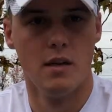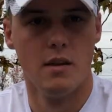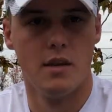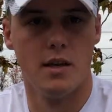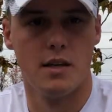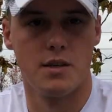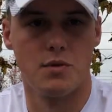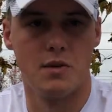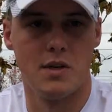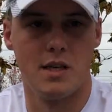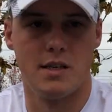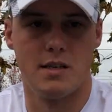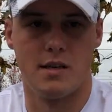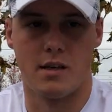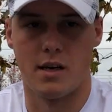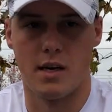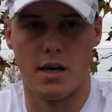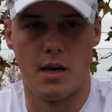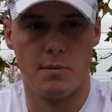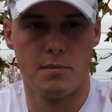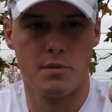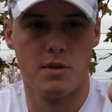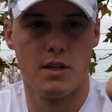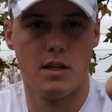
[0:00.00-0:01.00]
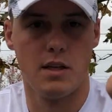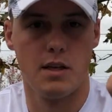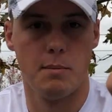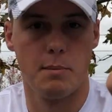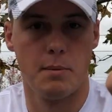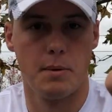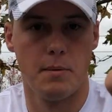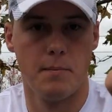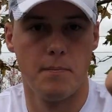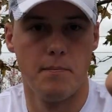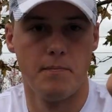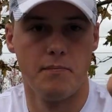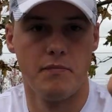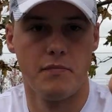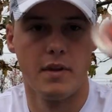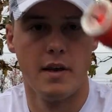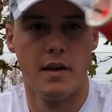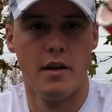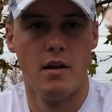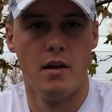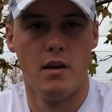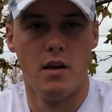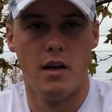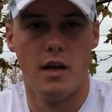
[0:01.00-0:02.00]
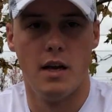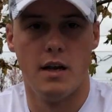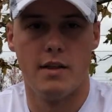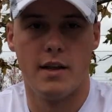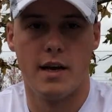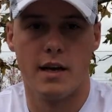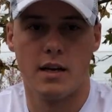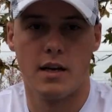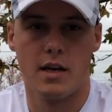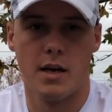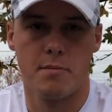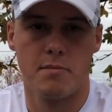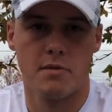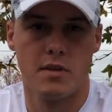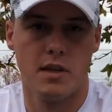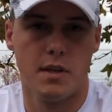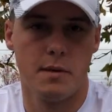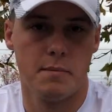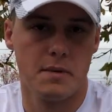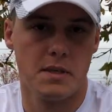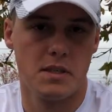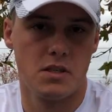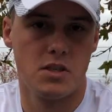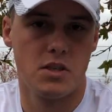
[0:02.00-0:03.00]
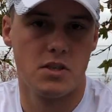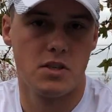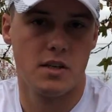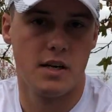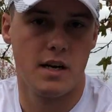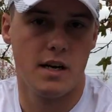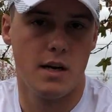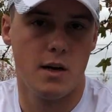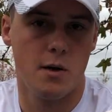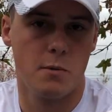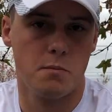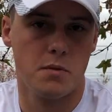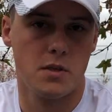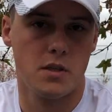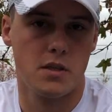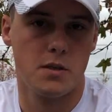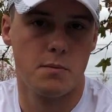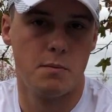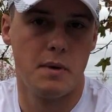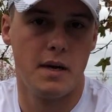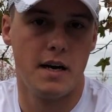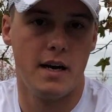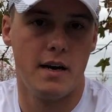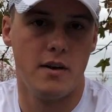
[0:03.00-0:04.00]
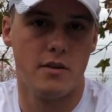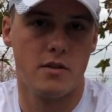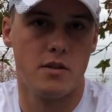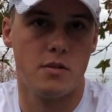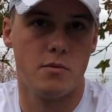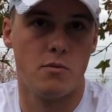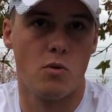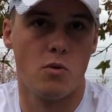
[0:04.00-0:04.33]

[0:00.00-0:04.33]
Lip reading: This one has a cupped lip, and that cupped lip is just gonna help spit out some